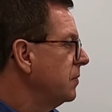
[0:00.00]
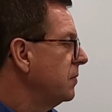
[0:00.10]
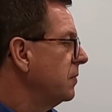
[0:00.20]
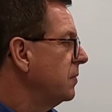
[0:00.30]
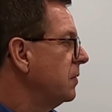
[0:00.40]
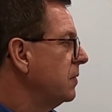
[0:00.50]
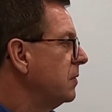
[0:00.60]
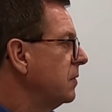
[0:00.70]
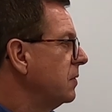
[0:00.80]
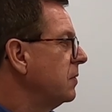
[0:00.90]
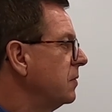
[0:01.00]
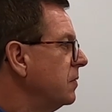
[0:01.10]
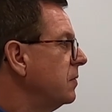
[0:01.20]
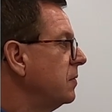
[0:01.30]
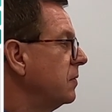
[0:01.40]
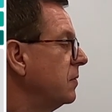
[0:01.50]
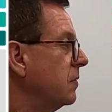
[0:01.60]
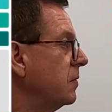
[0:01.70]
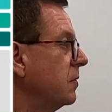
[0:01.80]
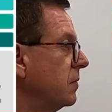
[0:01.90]

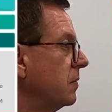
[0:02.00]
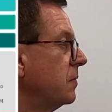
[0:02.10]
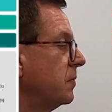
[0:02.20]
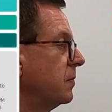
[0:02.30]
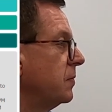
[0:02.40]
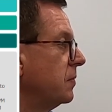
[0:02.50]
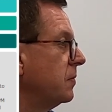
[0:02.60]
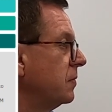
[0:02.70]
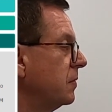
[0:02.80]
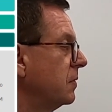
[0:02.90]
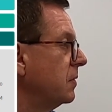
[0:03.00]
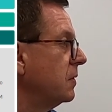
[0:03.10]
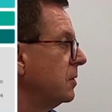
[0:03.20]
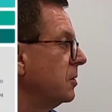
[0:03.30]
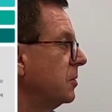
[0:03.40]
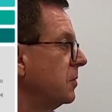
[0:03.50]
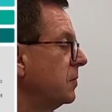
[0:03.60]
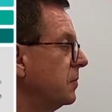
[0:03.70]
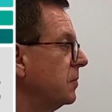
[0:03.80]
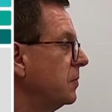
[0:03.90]

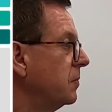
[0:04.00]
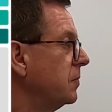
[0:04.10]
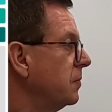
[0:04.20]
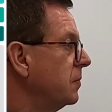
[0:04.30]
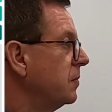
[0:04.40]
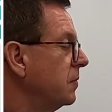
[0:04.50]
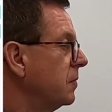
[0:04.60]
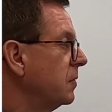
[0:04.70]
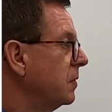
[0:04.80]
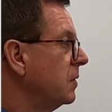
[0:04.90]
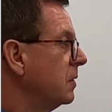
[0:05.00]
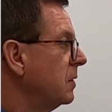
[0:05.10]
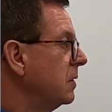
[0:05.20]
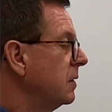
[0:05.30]
The person shown says nothing.